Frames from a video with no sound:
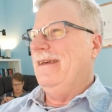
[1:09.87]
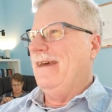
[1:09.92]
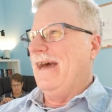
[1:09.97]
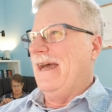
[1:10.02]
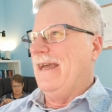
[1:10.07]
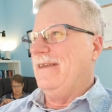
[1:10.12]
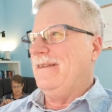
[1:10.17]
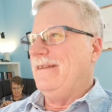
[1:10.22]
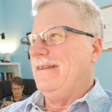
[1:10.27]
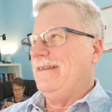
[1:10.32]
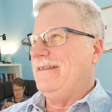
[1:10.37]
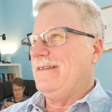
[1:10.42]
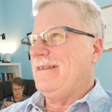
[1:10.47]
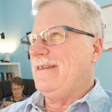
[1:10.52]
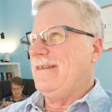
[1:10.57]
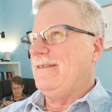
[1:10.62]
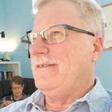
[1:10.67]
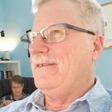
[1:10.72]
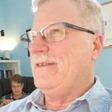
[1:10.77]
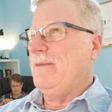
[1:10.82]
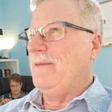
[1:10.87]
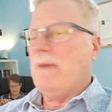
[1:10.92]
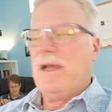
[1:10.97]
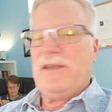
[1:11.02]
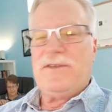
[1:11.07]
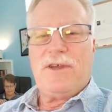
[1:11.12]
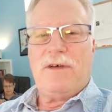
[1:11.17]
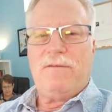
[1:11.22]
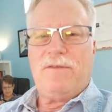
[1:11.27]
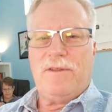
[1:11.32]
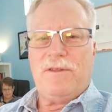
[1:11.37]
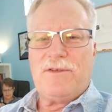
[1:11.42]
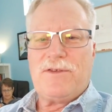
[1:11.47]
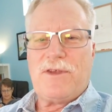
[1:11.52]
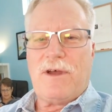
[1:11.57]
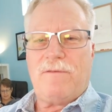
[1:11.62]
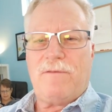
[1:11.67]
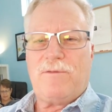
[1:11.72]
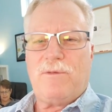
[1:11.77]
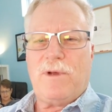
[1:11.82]
I see myself on the
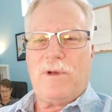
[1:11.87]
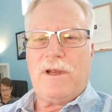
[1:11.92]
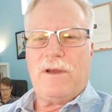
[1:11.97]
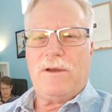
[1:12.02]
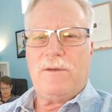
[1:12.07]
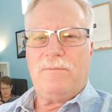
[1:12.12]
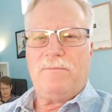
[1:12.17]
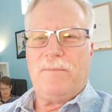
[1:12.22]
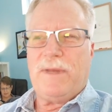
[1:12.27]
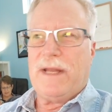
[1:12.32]
software,